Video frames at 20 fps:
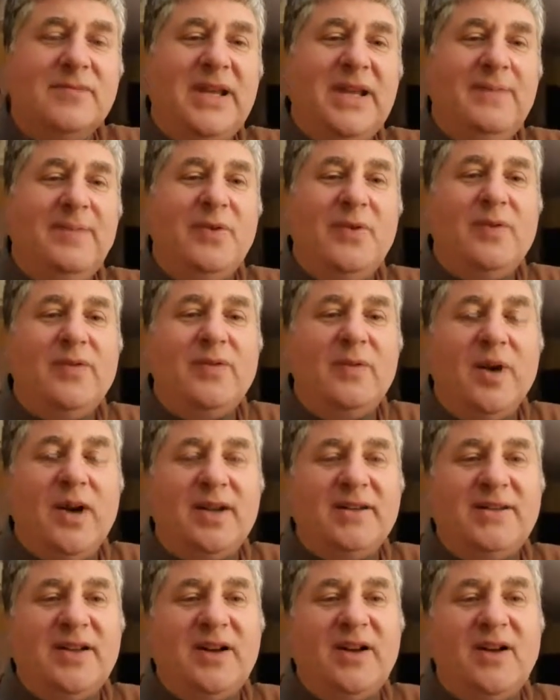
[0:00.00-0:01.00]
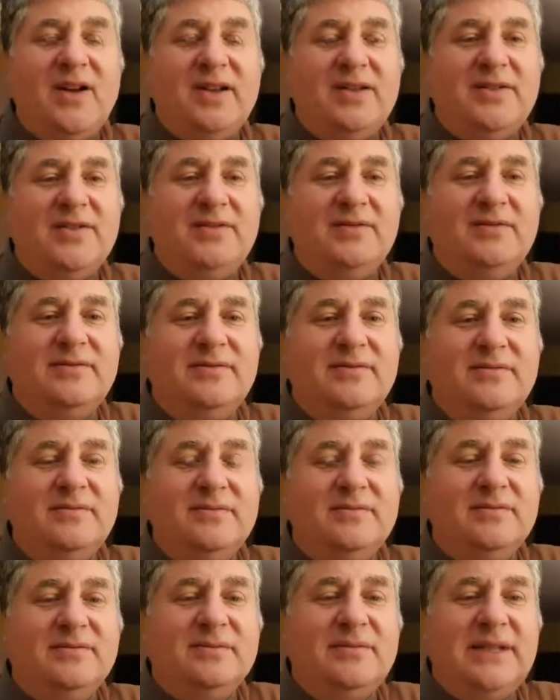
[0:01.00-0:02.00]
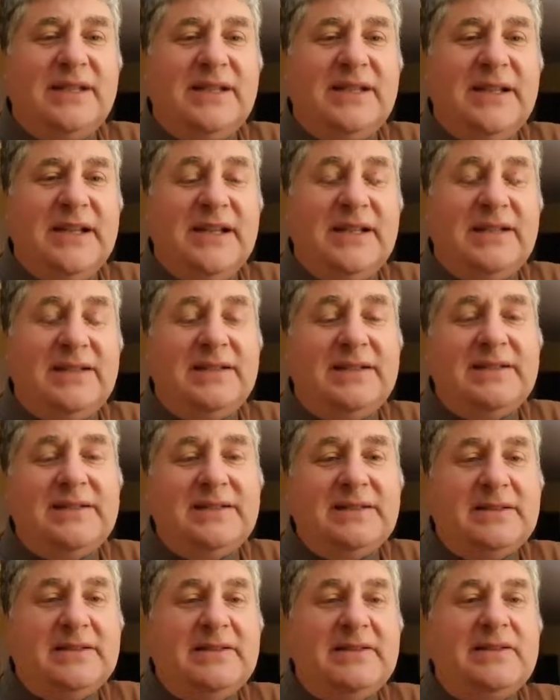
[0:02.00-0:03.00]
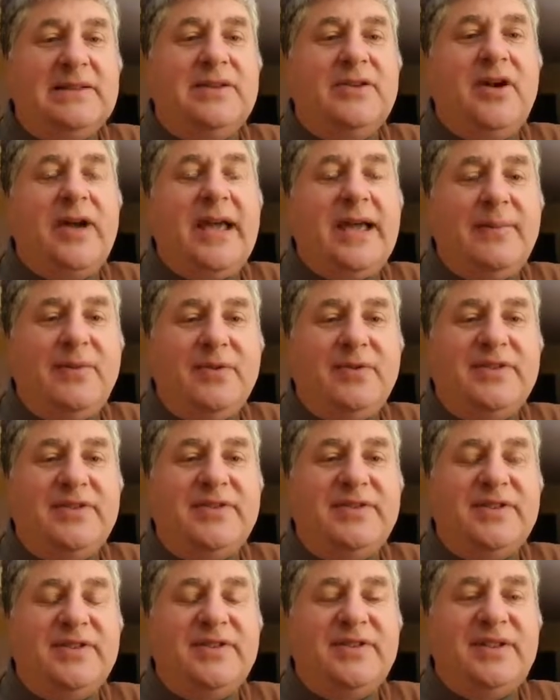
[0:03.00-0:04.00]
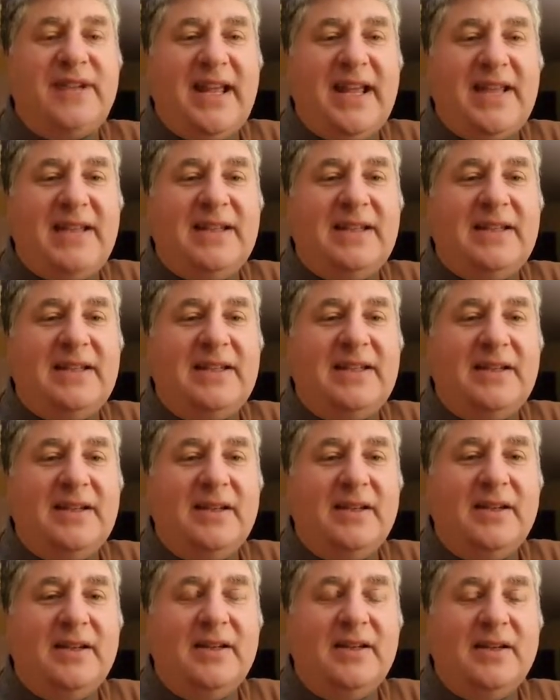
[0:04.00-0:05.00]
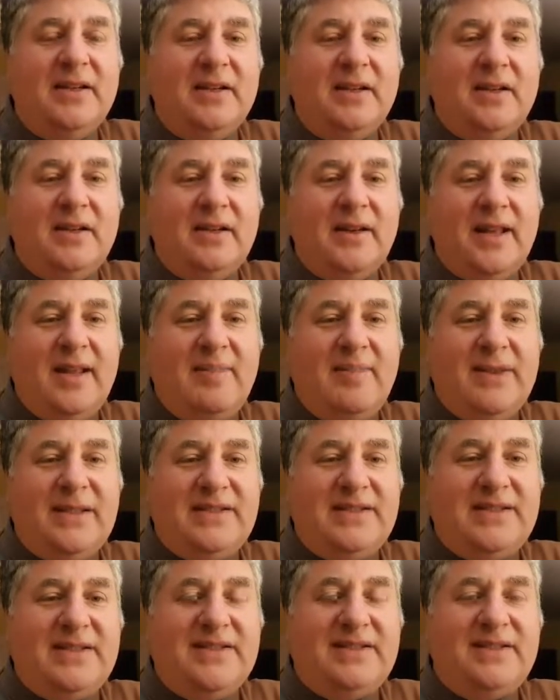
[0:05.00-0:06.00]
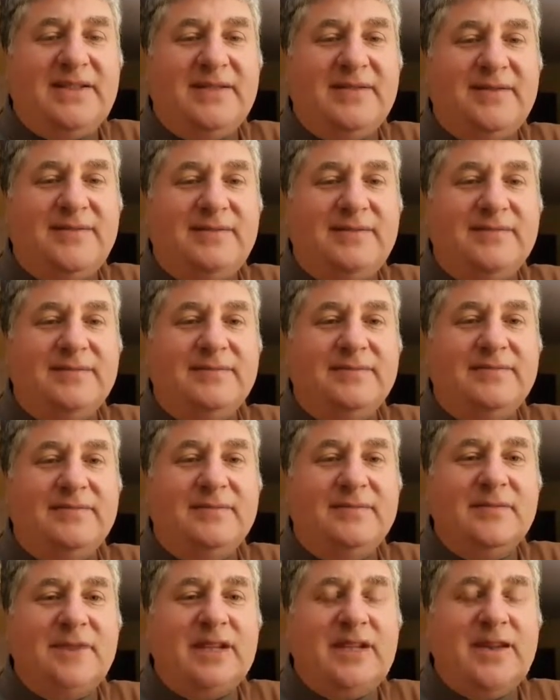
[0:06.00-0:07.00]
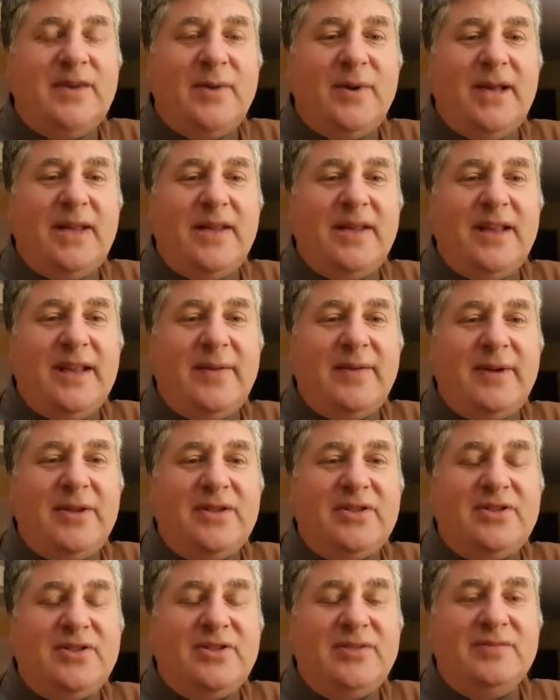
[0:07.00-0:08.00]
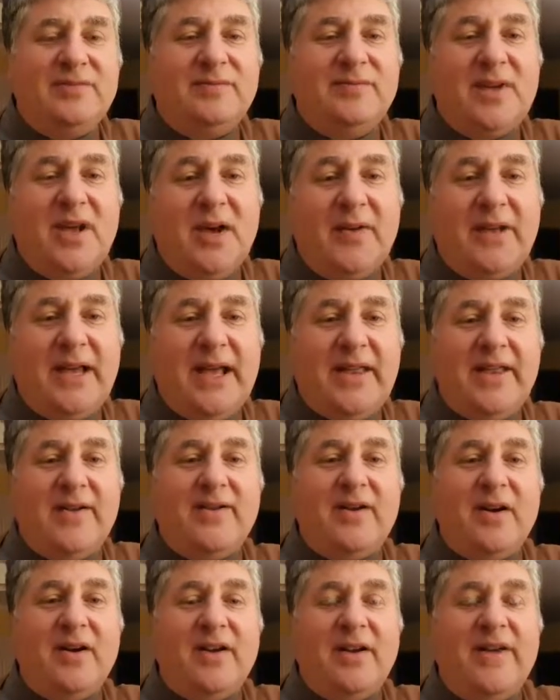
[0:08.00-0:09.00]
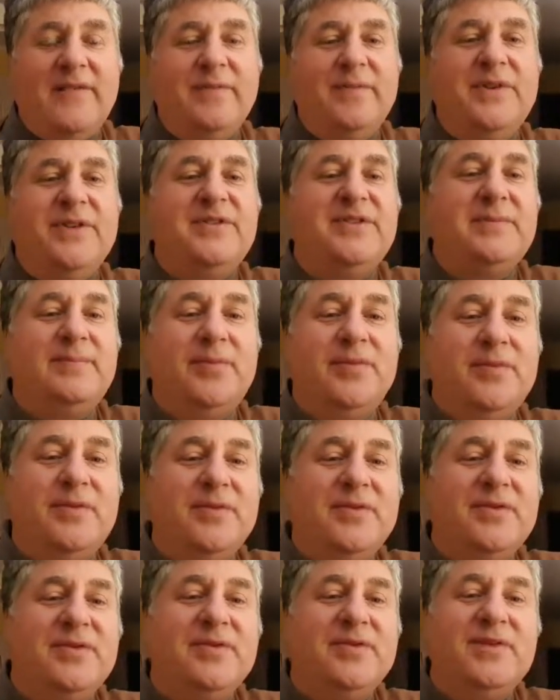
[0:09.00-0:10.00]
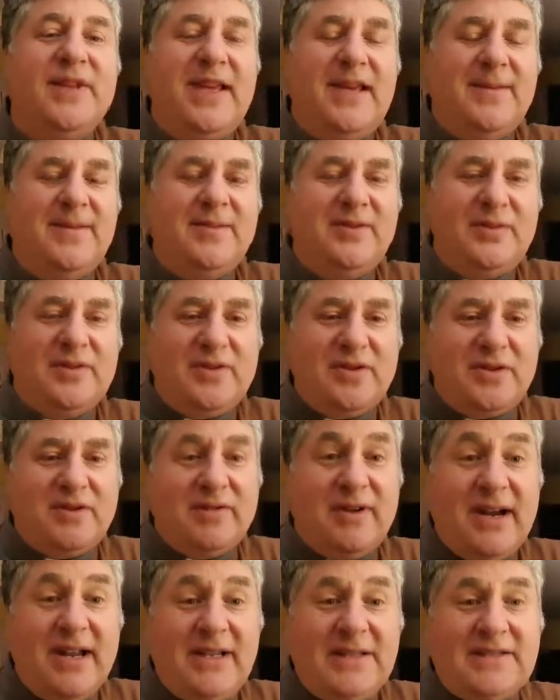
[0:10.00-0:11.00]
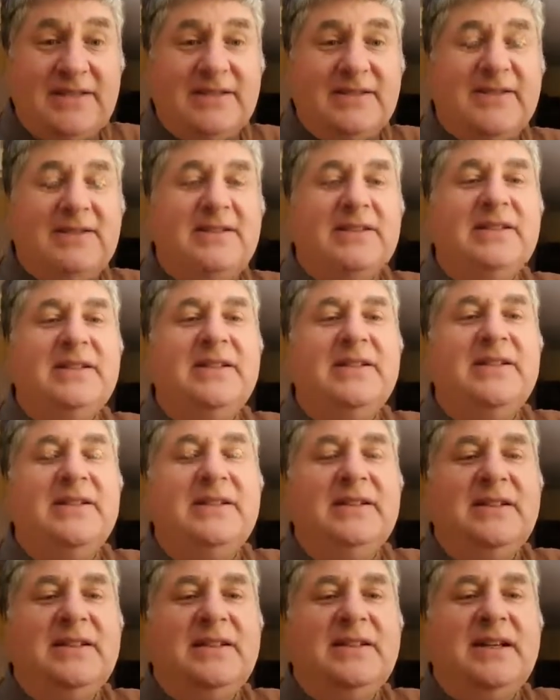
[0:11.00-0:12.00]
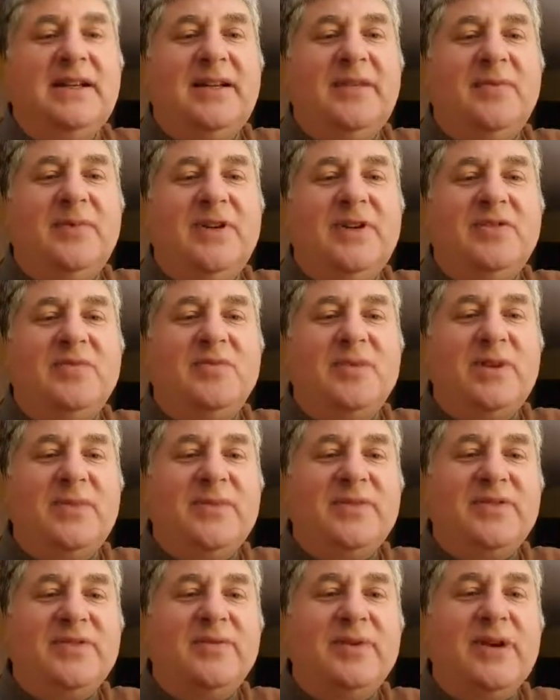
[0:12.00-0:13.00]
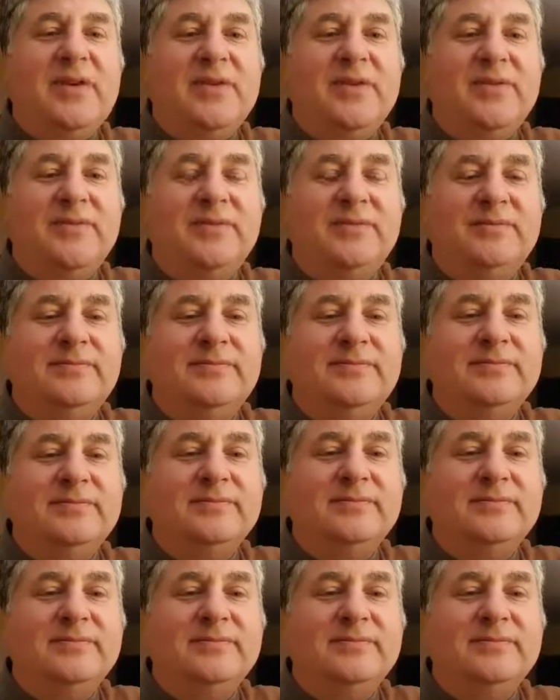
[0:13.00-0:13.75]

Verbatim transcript: people who've worked hard and then not able to sustain their business in the way that they wish. Okay, there are government support schemes which are great and which we must welcome.